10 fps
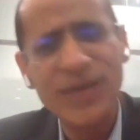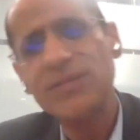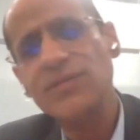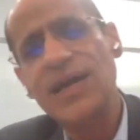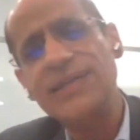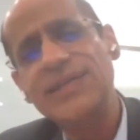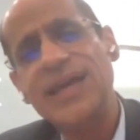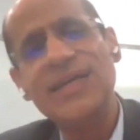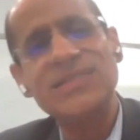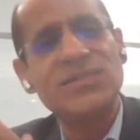But I
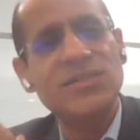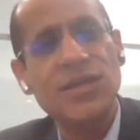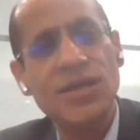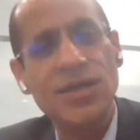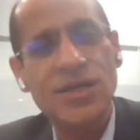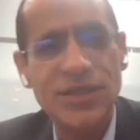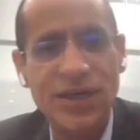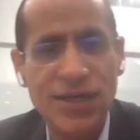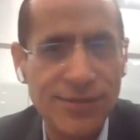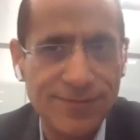think as
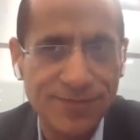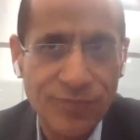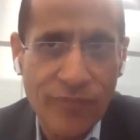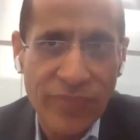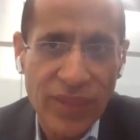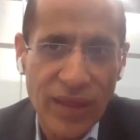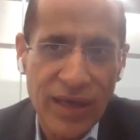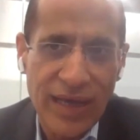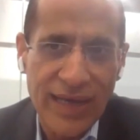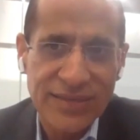
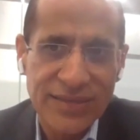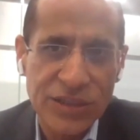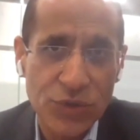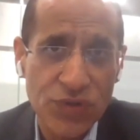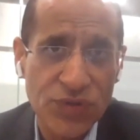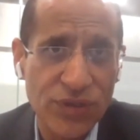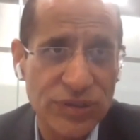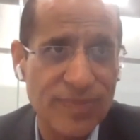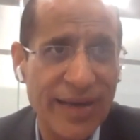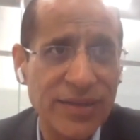the situation
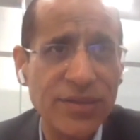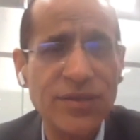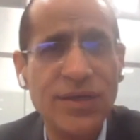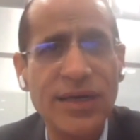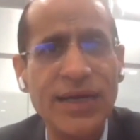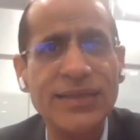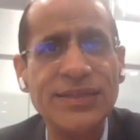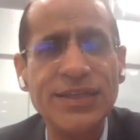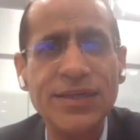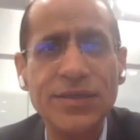was better, I
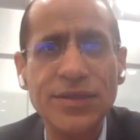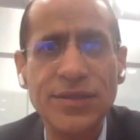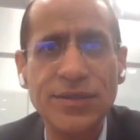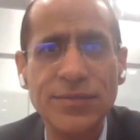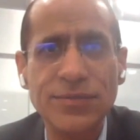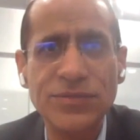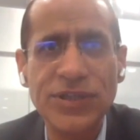think the